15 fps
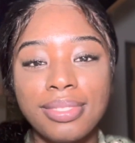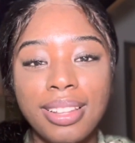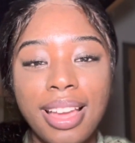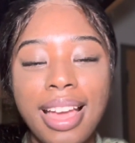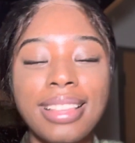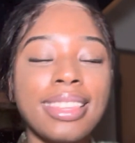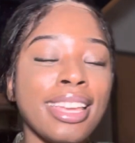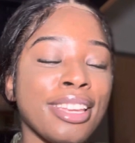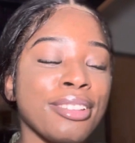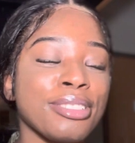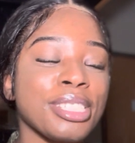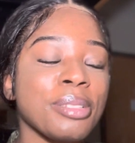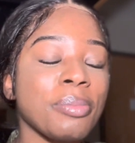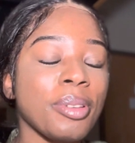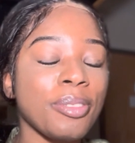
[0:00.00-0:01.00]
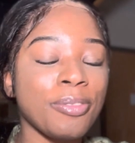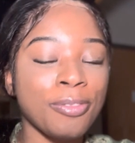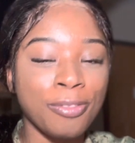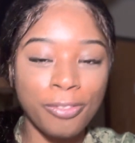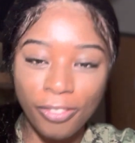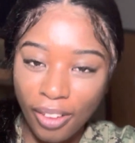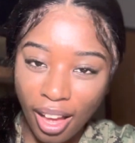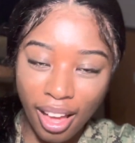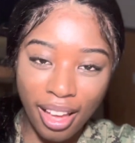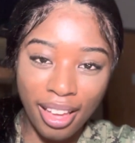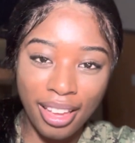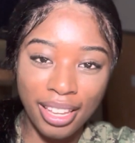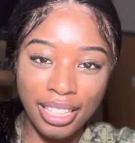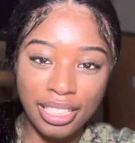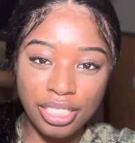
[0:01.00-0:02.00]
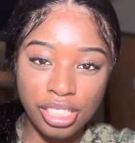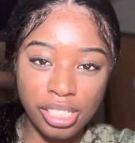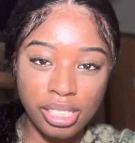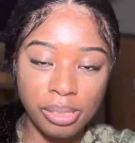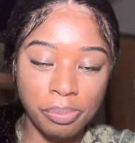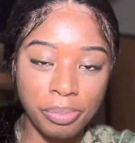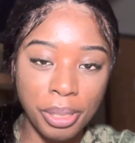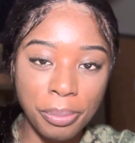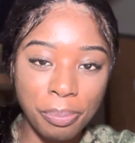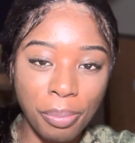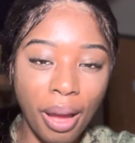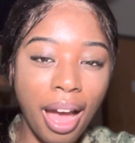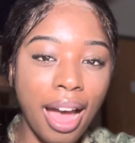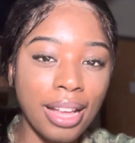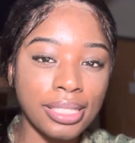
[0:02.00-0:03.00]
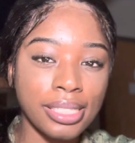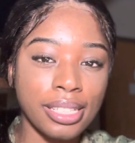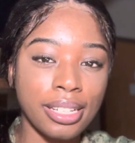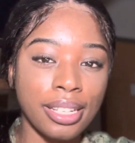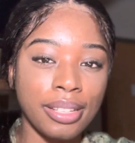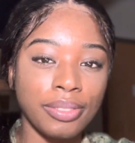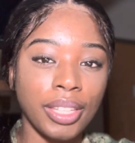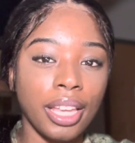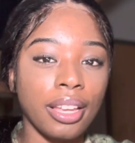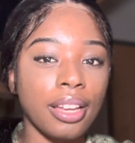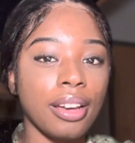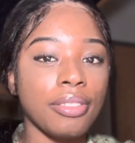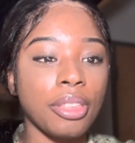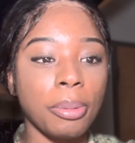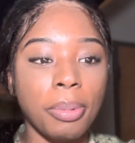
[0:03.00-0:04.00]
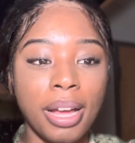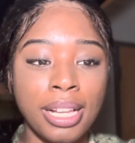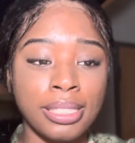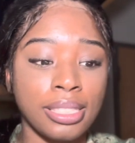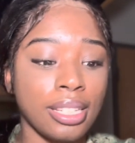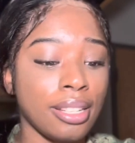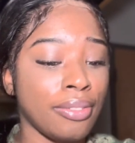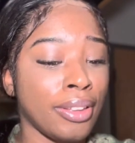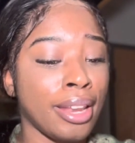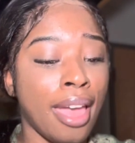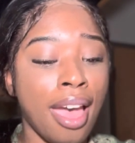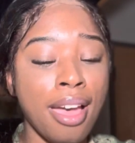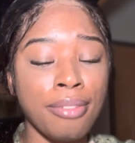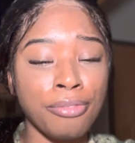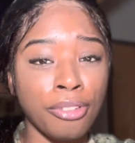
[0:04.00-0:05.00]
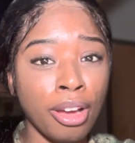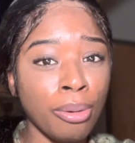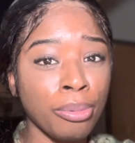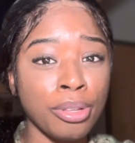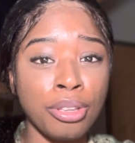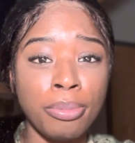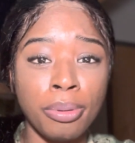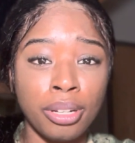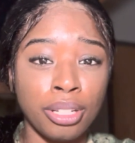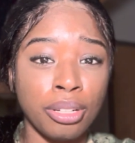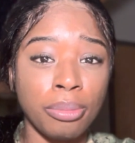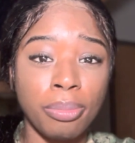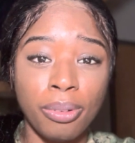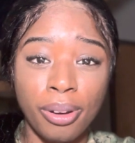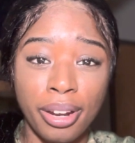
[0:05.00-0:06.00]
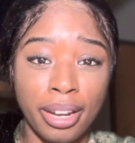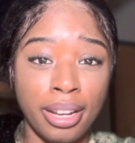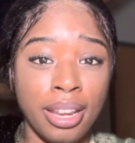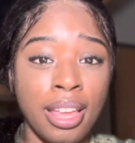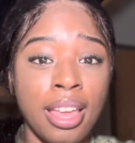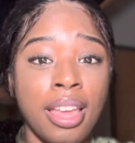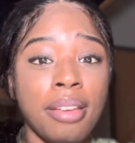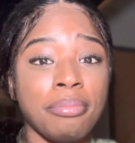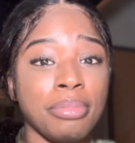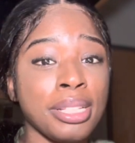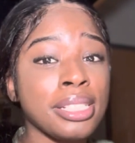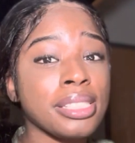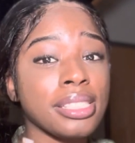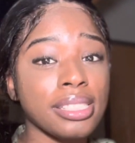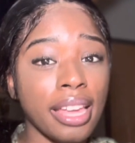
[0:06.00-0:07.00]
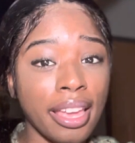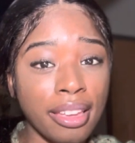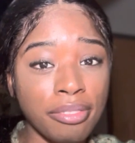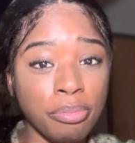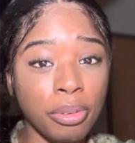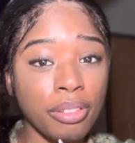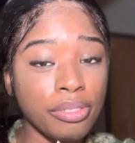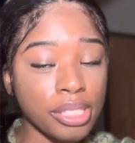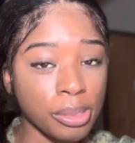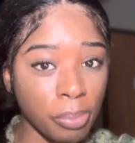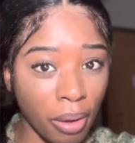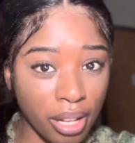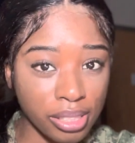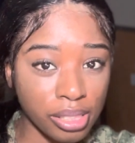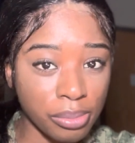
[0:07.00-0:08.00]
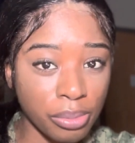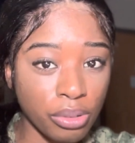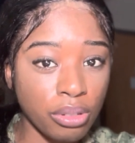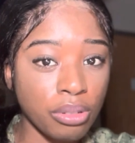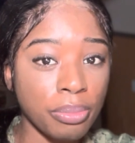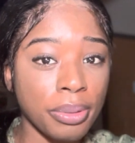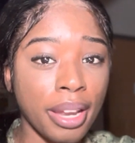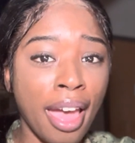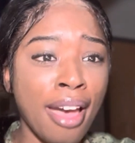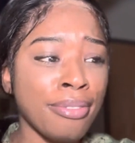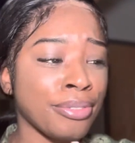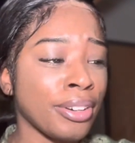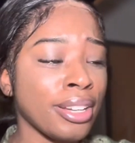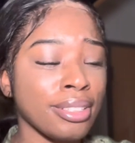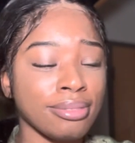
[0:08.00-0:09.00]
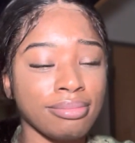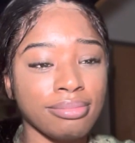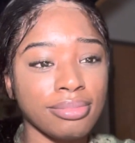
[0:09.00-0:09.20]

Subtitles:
I think you should be fine. Just be positive, think of the positive, and have fun when you pull into port. Be safe, be responsible, but have fun.